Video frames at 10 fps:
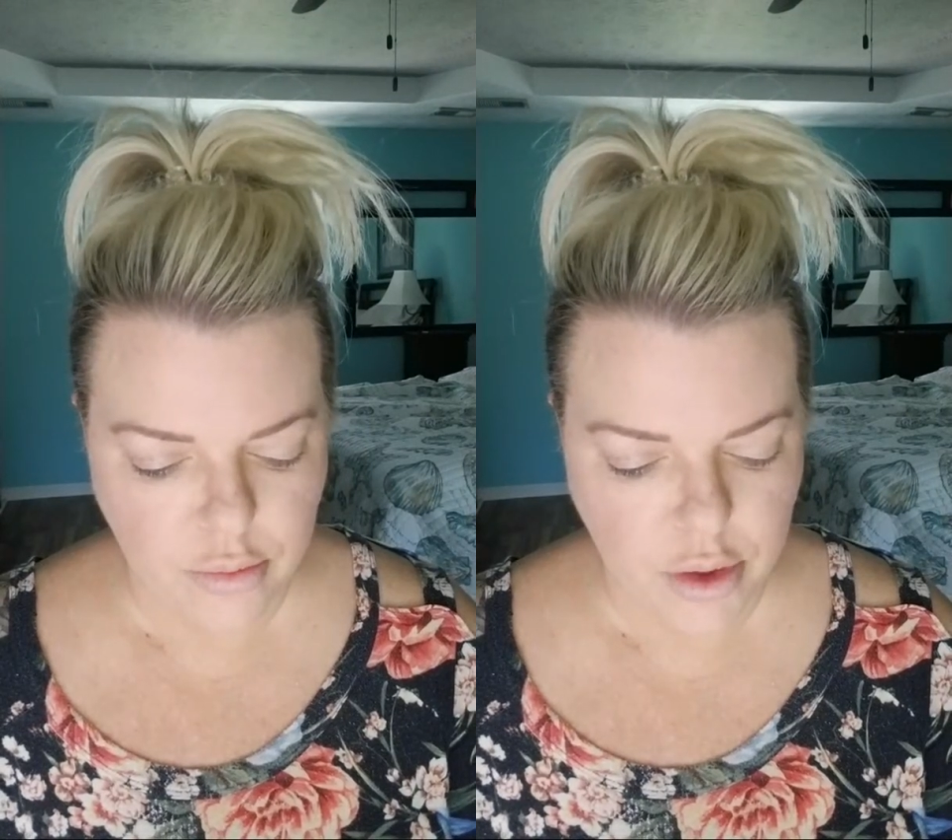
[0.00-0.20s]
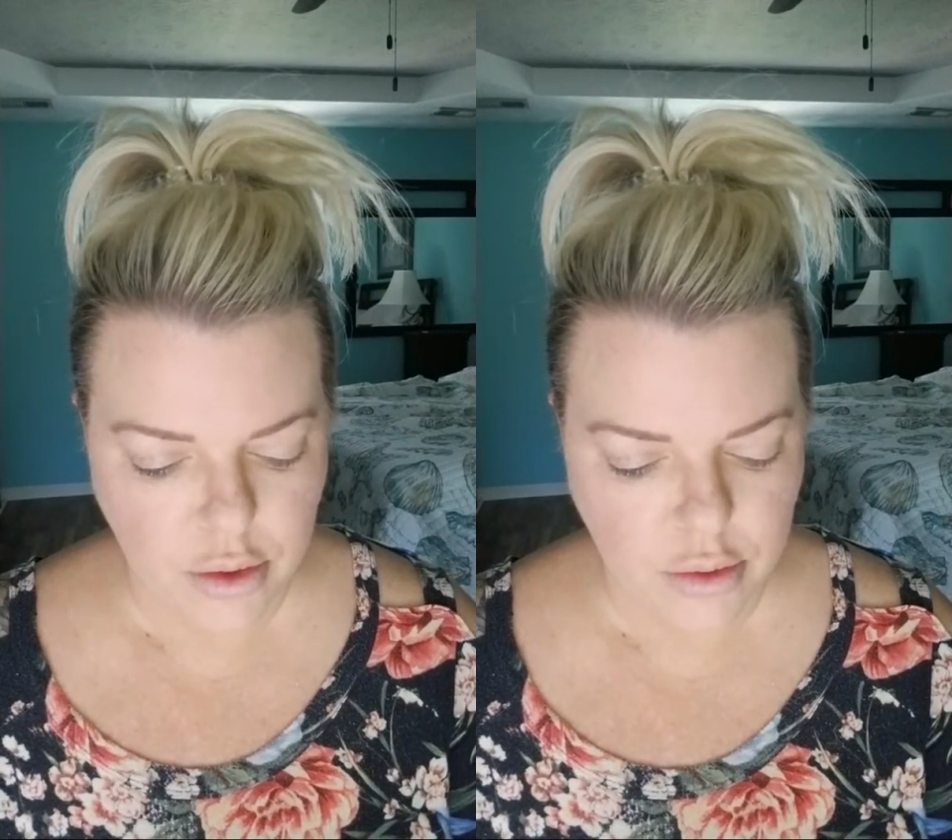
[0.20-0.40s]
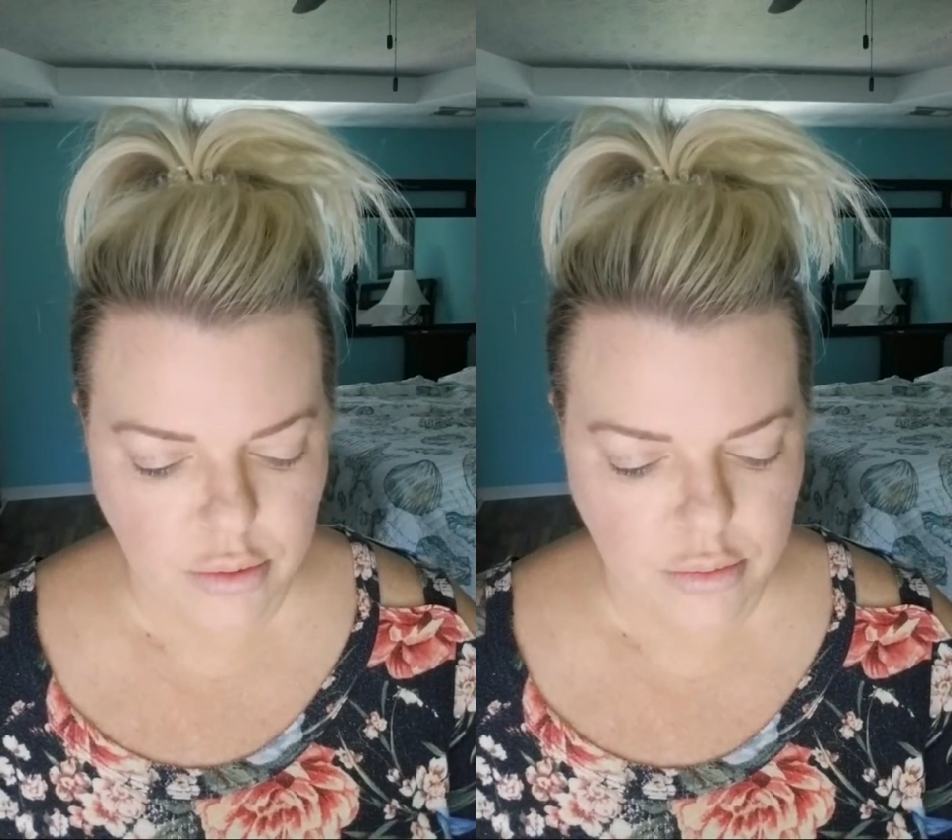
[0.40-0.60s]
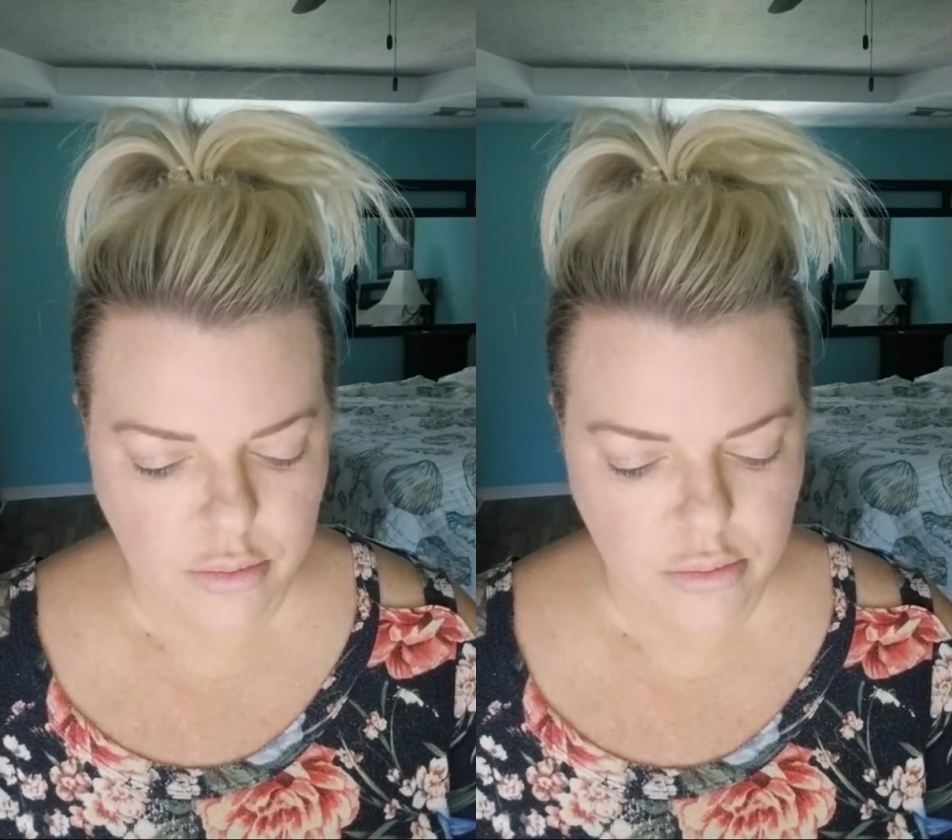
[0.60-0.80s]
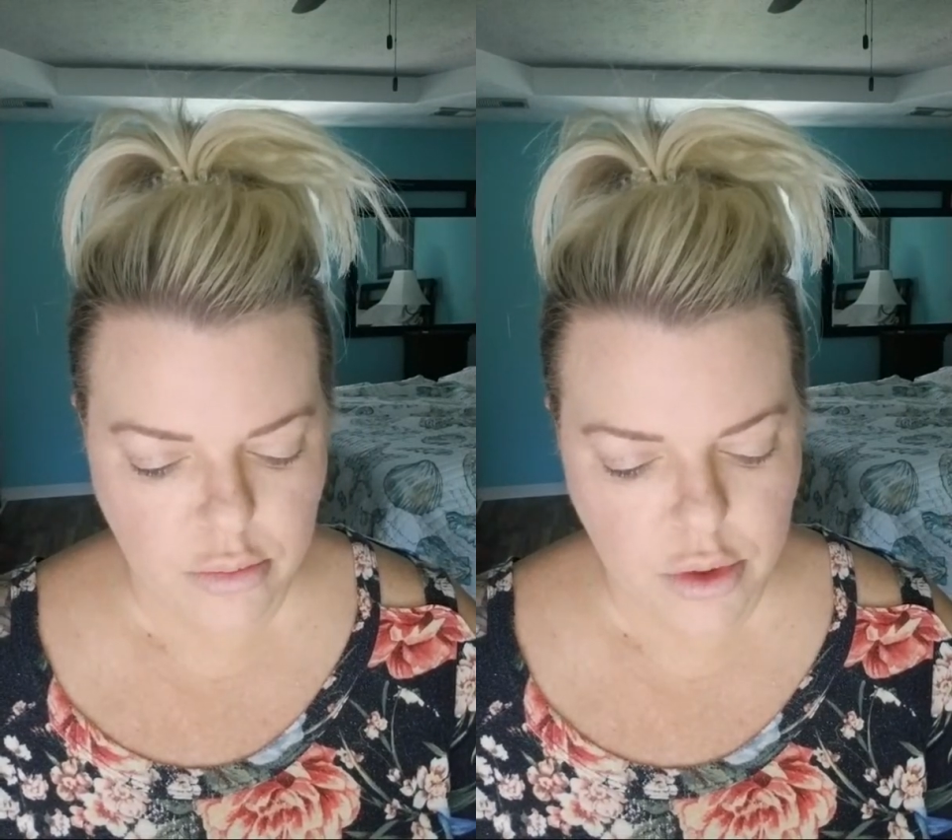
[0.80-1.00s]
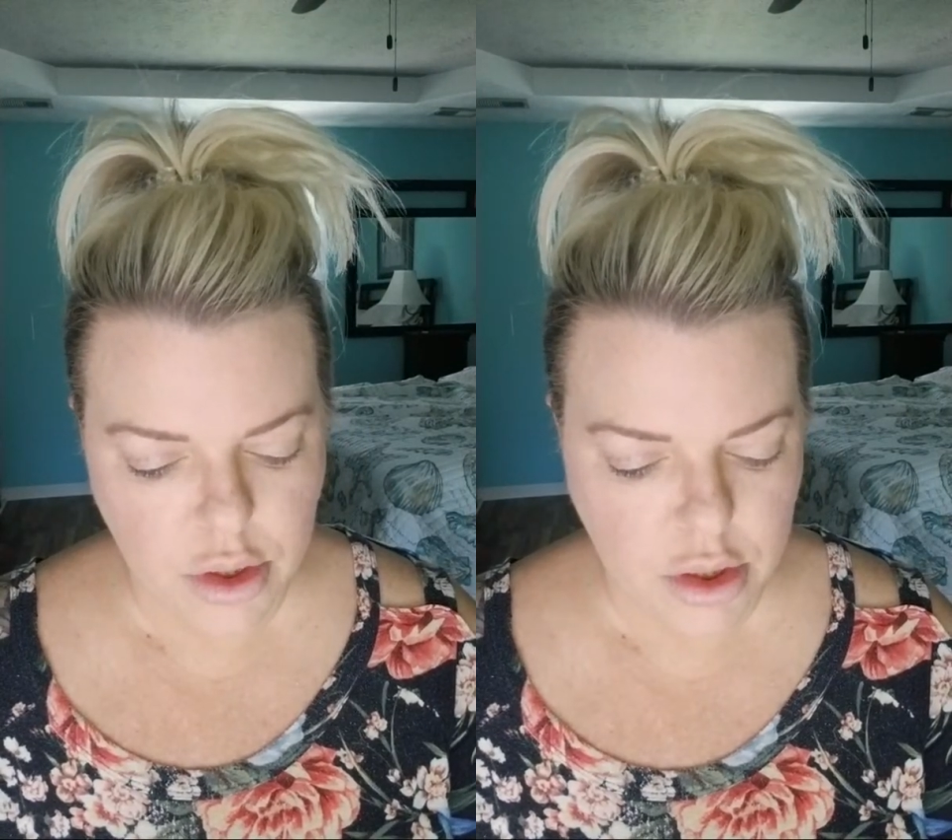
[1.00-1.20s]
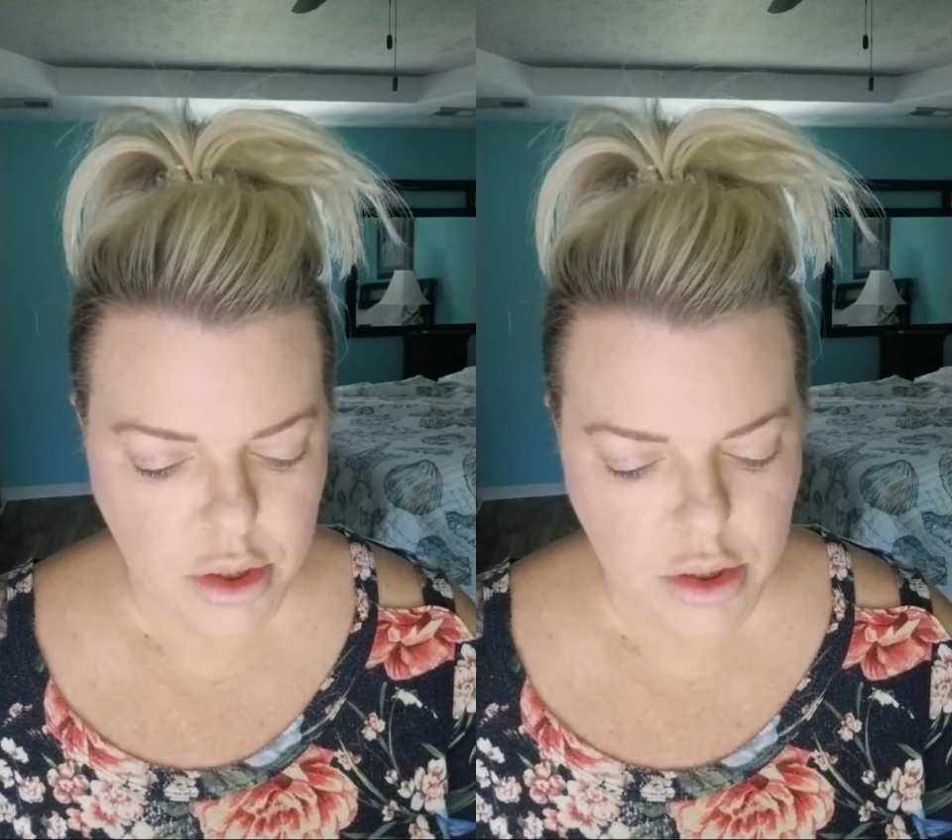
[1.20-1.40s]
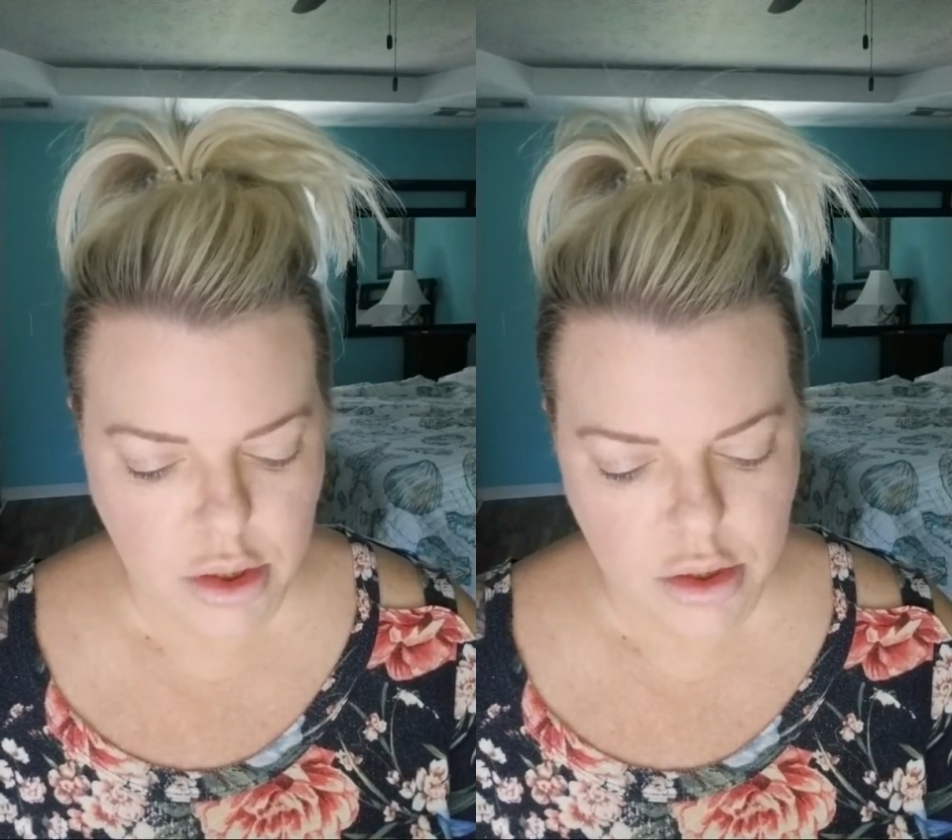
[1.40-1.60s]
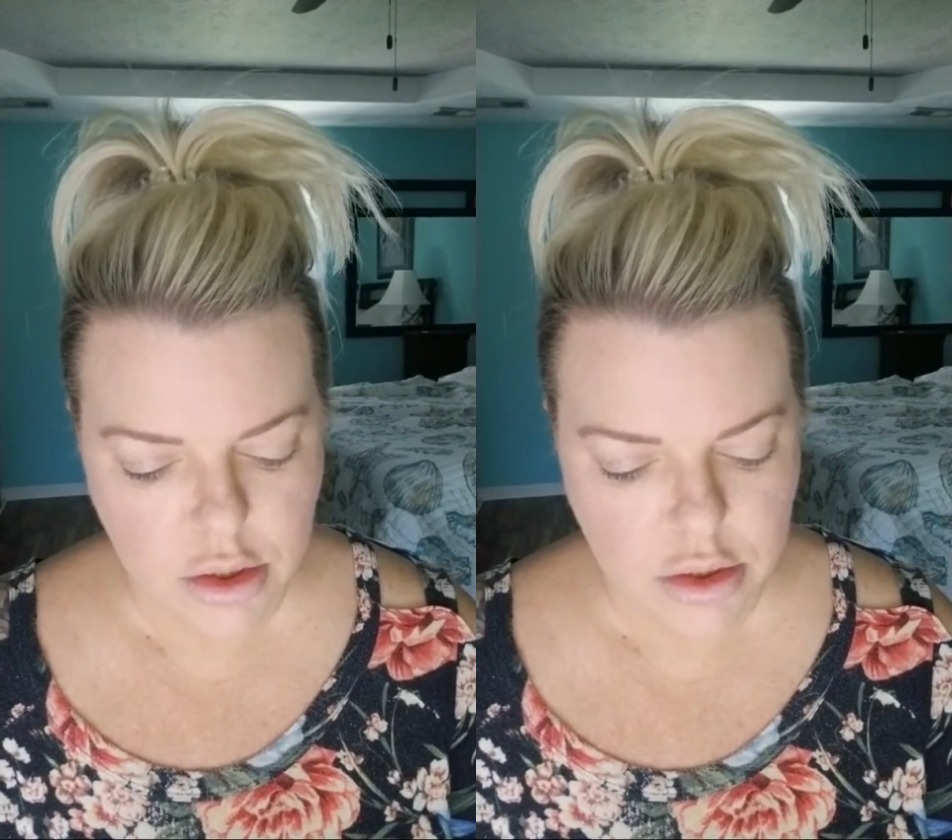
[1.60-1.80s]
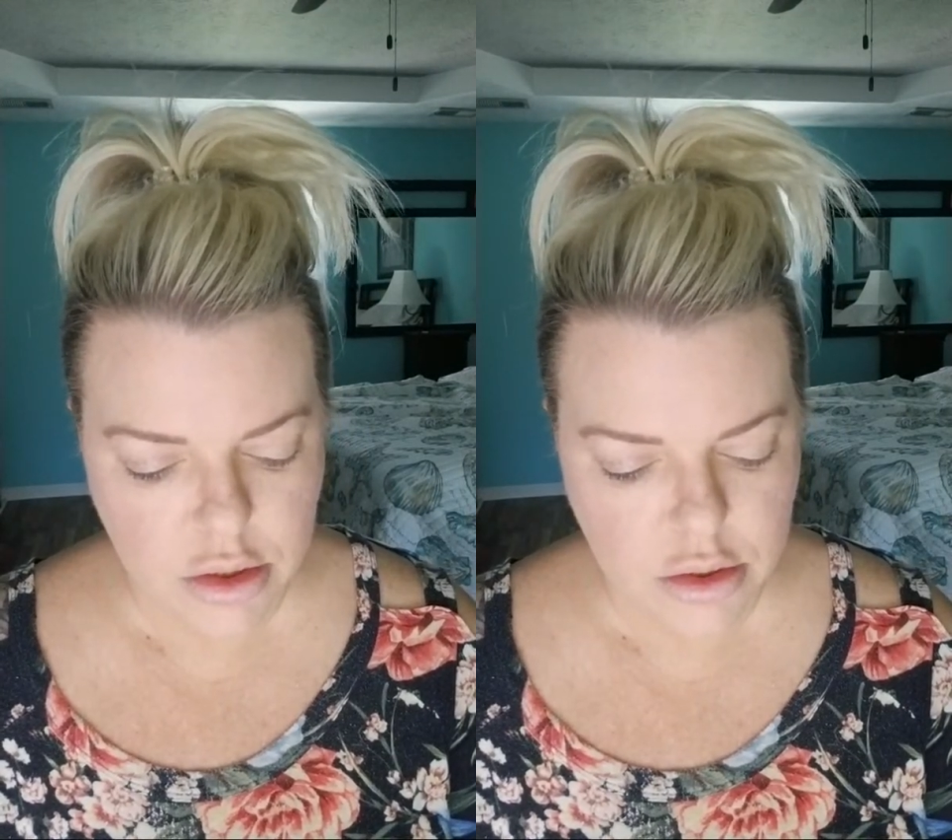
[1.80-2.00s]

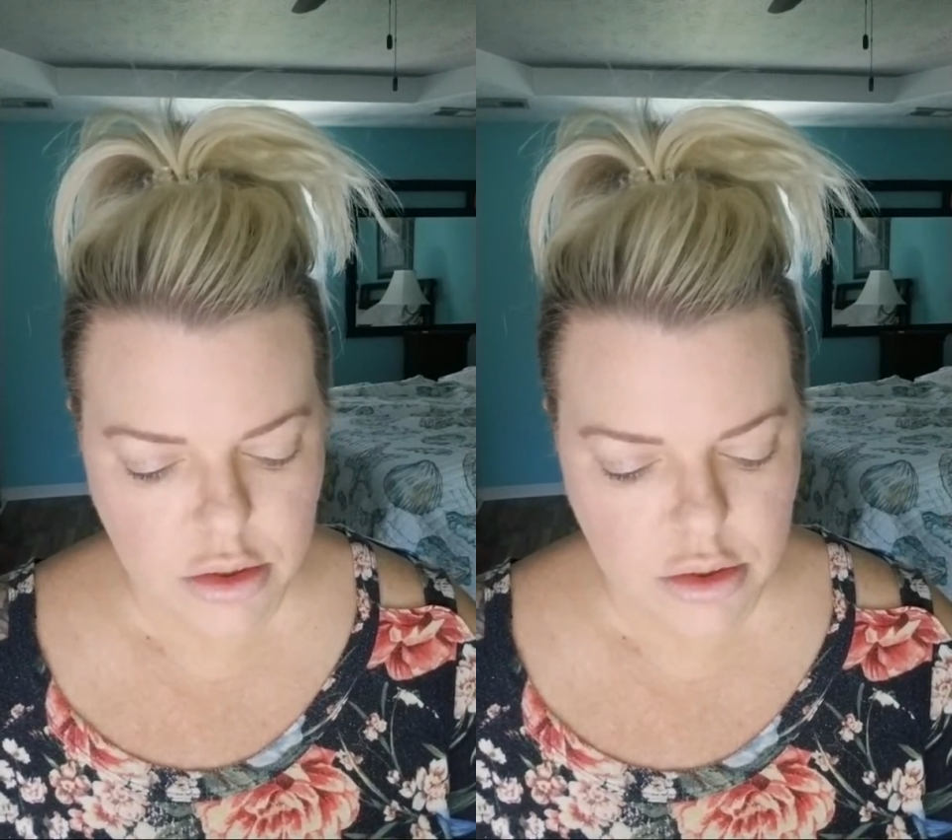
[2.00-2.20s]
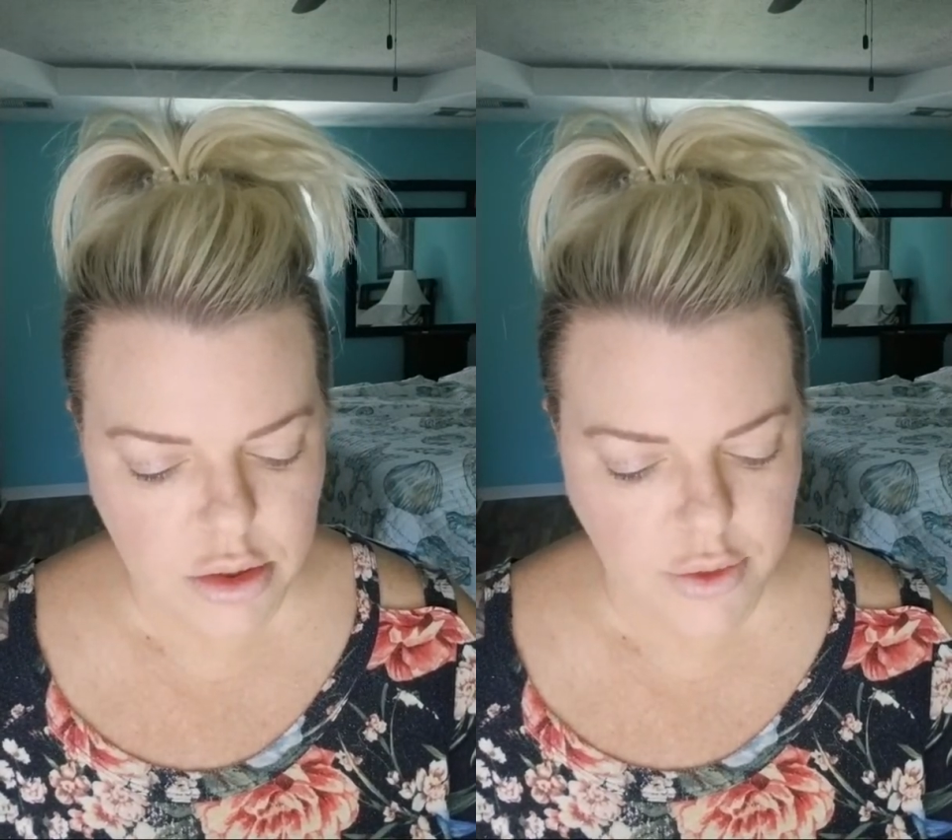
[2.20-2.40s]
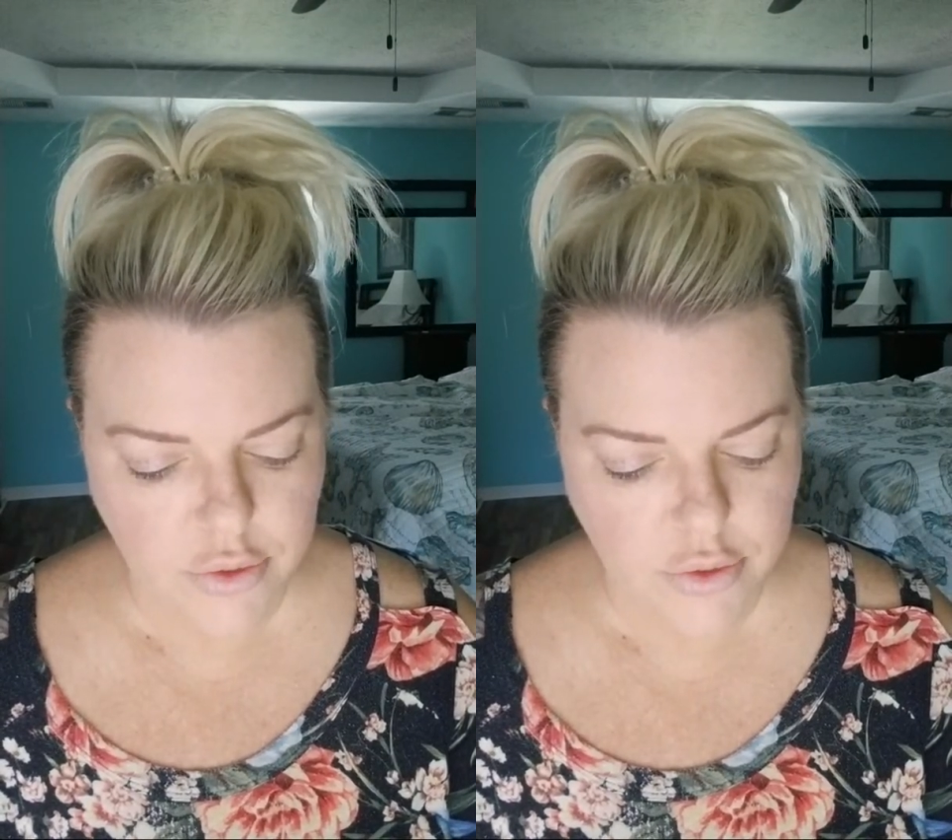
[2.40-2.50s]
Yeah,